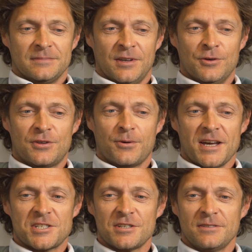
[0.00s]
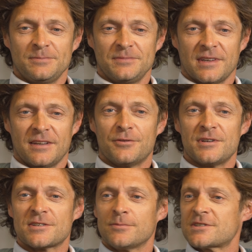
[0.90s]
Good question, and there
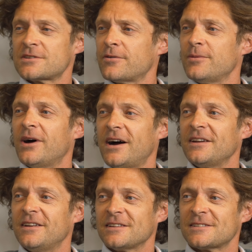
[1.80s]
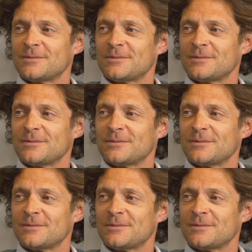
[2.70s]
is some story behind that.